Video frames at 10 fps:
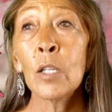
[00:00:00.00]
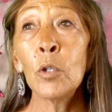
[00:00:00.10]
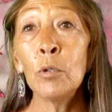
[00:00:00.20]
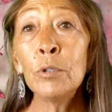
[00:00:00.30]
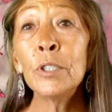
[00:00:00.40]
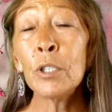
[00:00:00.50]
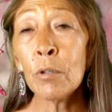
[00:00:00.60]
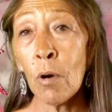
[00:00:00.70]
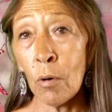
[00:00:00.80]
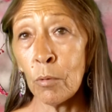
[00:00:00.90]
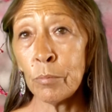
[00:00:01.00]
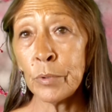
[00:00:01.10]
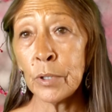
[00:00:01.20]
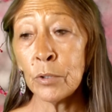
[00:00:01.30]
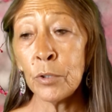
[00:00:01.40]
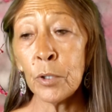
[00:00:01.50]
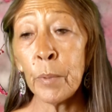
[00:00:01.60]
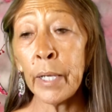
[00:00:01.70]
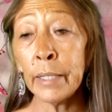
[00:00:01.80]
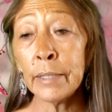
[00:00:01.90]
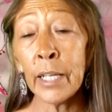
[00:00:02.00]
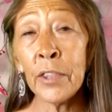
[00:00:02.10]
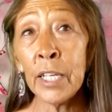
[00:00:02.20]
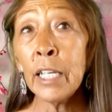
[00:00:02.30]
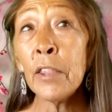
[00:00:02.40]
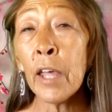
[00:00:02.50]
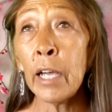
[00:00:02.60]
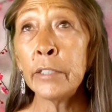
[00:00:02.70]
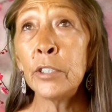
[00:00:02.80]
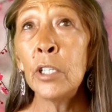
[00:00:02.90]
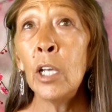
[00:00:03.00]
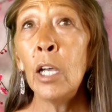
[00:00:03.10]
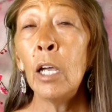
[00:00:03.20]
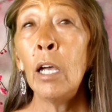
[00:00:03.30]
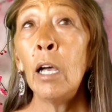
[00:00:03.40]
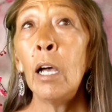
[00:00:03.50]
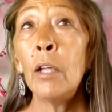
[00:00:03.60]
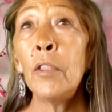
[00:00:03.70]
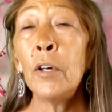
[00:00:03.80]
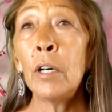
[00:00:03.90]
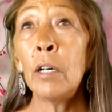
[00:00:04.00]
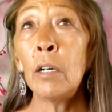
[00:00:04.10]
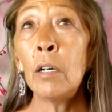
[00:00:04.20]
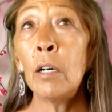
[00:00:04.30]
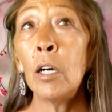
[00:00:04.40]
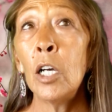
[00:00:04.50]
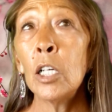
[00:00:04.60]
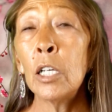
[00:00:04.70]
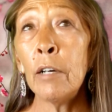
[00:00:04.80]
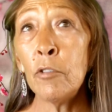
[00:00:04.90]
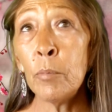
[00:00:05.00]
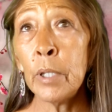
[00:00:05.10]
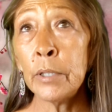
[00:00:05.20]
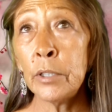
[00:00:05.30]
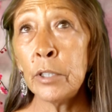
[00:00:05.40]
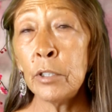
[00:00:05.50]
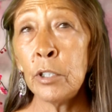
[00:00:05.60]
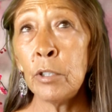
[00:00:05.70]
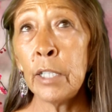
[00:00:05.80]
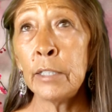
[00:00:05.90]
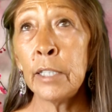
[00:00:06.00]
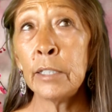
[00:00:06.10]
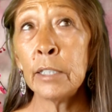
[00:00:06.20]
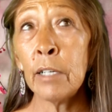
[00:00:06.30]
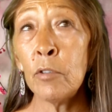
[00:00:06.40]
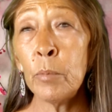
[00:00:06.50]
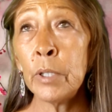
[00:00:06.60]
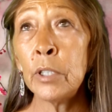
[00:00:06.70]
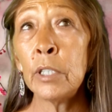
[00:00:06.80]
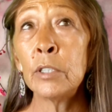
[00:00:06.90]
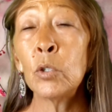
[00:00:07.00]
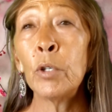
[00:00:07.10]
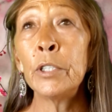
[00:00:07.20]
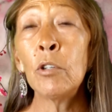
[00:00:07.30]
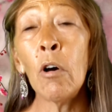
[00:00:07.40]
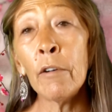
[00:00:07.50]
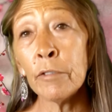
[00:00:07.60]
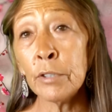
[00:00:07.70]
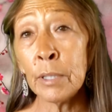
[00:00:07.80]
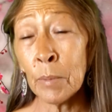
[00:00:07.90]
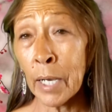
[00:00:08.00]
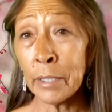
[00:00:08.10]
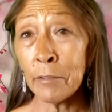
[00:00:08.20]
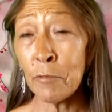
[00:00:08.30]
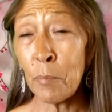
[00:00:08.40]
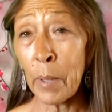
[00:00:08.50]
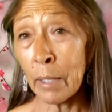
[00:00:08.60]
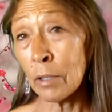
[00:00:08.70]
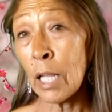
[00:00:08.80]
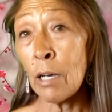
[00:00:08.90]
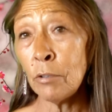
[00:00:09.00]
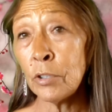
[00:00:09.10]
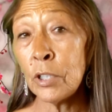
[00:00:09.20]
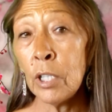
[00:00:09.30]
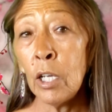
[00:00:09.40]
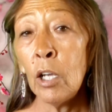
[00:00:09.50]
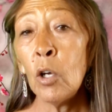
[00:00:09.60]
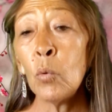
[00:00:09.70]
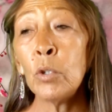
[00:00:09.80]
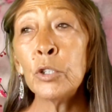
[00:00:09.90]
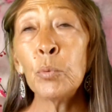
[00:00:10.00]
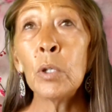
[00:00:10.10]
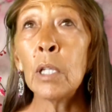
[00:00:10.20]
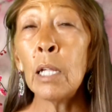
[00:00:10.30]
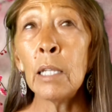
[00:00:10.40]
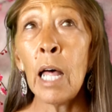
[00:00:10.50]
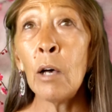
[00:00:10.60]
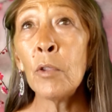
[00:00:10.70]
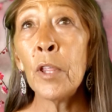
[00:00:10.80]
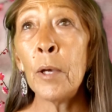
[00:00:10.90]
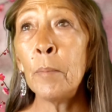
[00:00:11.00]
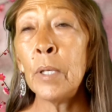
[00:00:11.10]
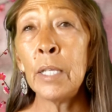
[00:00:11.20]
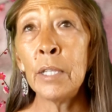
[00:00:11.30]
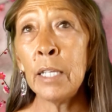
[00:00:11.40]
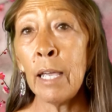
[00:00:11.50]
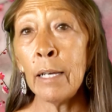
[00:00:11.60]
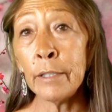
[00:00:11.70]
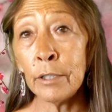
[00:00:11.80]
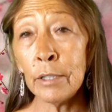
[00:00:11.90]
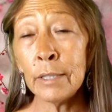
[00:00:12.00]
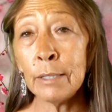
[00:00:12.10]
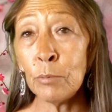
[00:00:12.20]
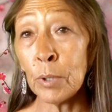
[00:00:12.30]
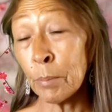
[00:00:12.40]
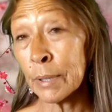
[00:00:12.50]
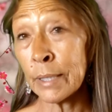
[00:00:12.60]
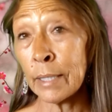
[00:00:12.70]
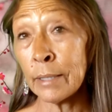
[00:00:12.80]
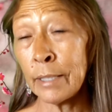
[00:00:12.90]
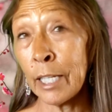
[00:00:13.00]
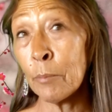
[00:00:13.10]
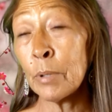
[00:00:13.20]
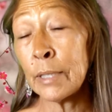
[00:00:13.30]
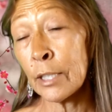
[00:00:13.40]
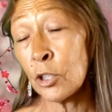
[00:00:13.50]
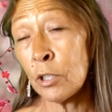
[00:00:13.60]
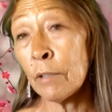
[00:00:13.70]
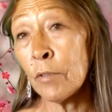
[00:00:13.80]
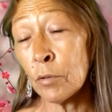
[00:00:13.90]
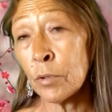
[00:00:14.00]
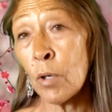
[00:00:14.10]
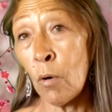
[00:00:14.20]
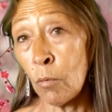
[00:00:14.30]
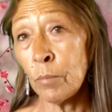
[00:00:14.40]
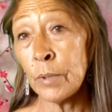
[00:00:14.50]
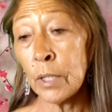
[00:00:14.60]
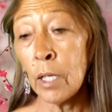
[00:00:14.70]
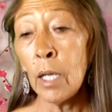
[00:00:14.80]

lose their homes to the banks. I think that the government, the United States government, is going to offer some kind of bailout, which will allow them in the end to take possession of those homes,